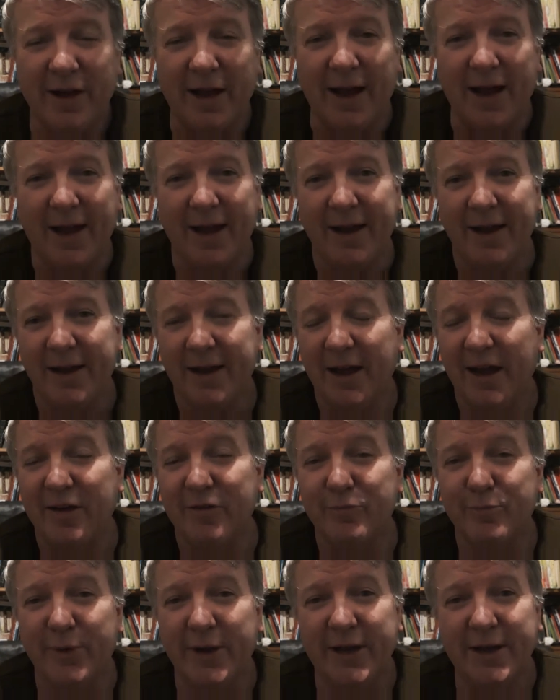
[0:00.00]
I
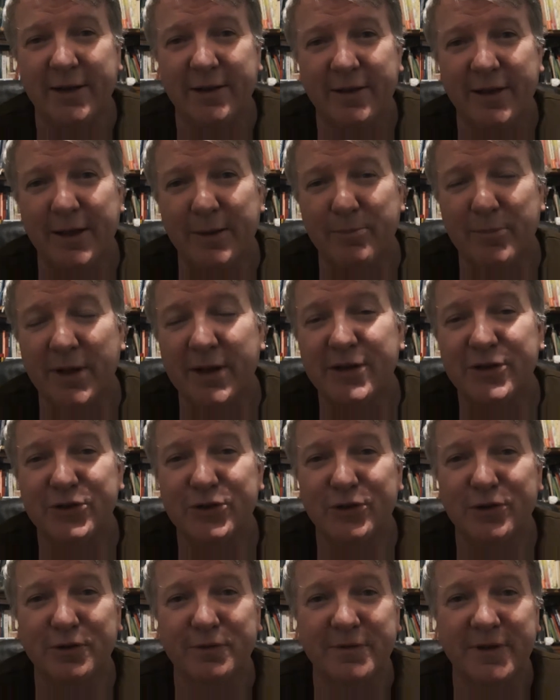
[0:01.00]
have been the
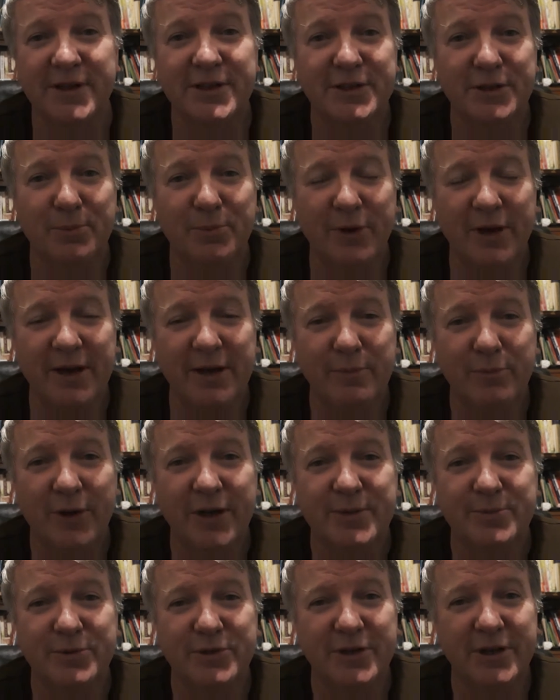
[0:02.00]
minister of Lisnabreen
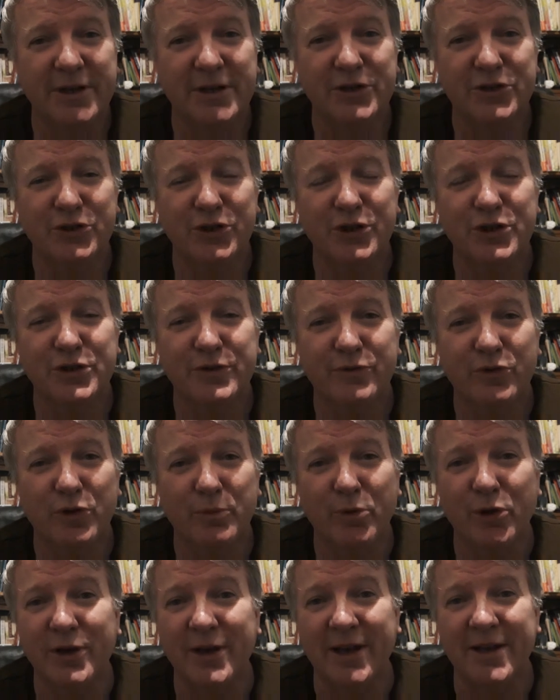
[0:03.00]
Presbyterian Church for
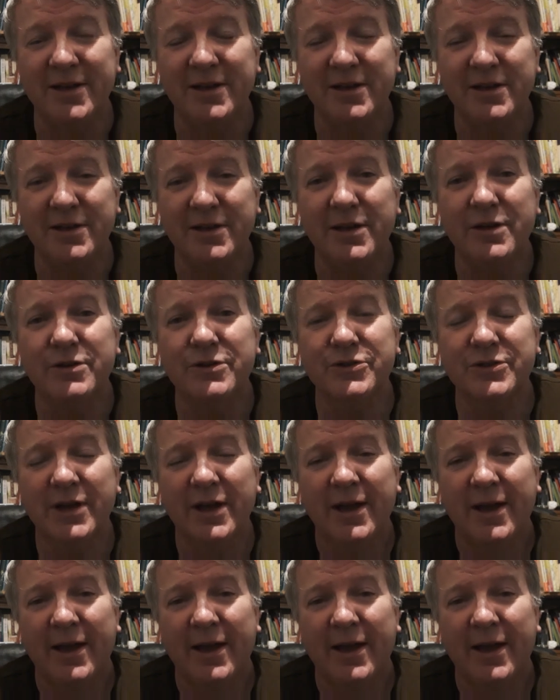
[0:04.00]
about 19 years.